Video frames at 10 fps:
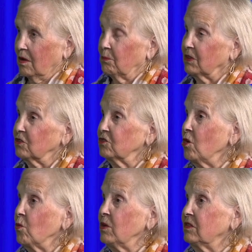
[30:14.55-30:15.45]
But there's
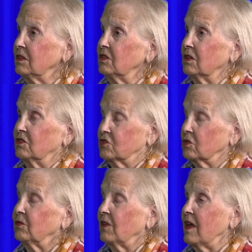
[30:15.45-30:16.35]
no reason it
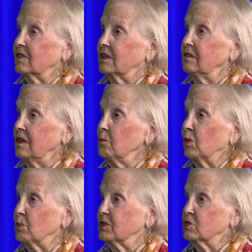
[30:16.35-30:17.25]
should have lasted in
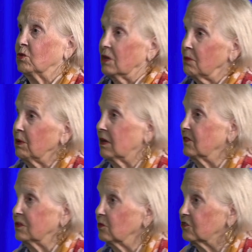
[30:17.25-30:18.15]
perpetuity
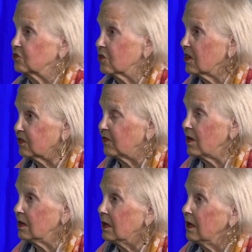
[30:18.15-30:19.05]
because it was a trust
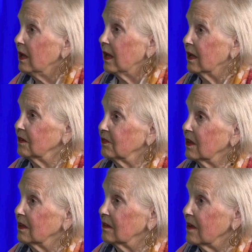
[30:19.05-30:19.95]
fund, and if
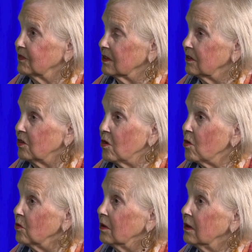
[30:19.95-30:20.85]
they had left it
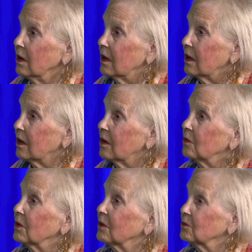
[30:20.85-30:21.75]
alone
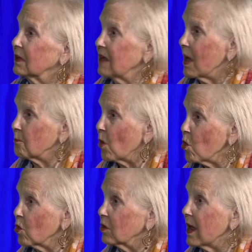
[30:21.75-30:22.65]
and not
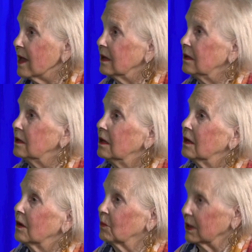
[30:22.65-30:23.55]
borrowed on it,
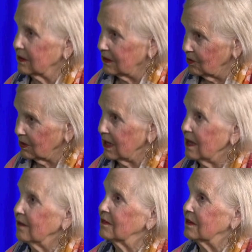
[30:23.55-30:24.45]
but here
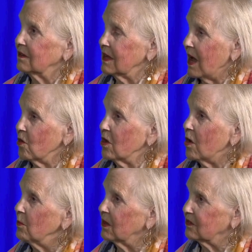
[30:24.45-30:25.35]
again, the
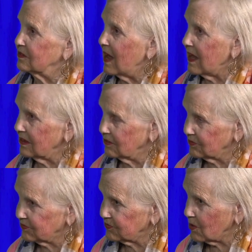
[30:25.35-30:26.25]
outcome is not
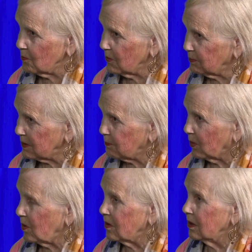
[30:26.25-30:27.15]
from the
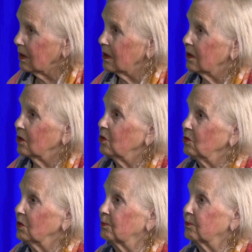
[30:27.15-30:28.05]
people
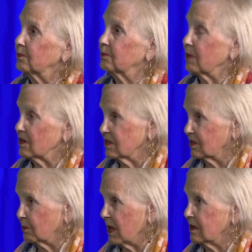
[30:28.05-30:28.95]
who
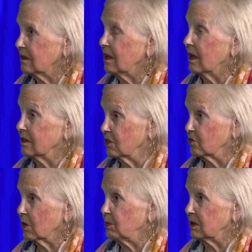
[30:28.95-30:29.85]
participated and
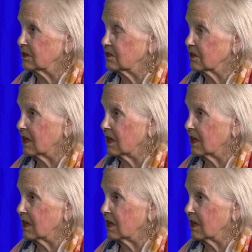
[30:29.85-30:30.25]
contributed to